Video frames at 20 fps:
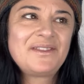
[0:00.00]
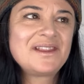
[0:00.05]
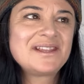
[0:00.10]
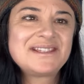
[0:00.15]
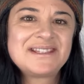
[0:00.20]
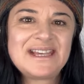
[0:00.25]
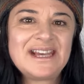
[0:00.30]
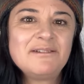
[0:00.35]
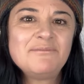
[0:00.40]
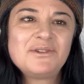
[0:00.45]

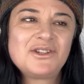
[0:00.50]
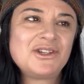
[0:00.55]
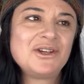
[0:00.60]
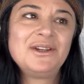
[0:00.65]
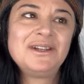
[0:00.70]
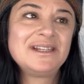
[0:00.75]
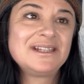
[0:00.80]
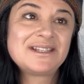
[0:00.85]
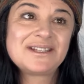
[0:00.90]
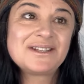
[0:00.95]
the same
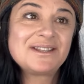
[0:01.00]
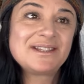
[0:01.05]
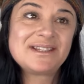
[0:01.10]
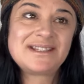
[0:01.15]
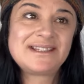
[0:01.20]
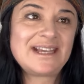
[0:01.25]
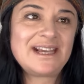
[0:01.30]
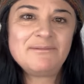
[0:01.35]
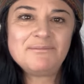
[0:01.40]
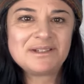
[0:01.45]
journey to the
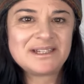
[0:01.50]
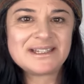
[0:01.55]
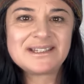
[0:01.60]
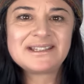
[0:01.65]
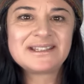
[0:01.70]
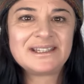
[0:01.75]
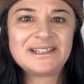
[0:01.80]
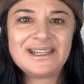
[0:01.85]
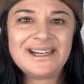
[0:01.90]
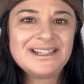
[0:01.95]
same
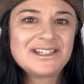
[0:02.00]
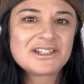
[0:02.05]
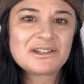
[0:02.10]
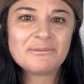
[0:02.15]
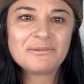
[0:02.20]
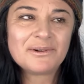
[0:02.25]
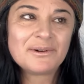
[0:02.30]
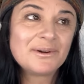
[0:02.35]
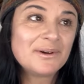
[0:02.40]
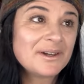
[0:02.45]

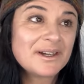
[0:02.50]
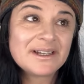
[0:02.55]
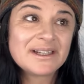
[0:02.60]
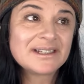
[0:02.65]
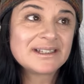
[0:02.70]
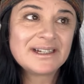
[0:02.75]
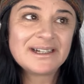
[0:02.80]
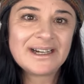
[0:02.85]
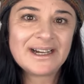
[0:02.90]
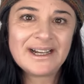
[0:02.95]
destination. We're all going to
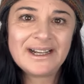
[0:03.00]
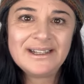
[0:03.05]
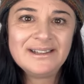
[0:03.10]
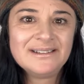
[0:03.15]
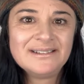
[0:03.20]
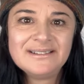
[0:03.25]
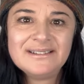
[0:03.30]
die.